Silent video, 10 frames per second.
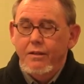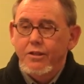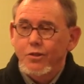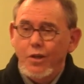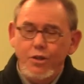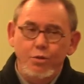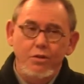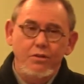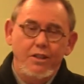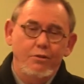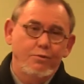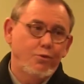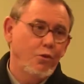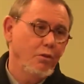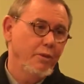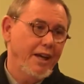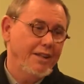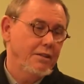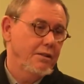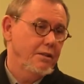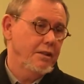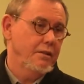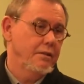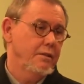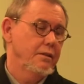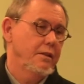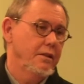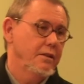The structural and the format in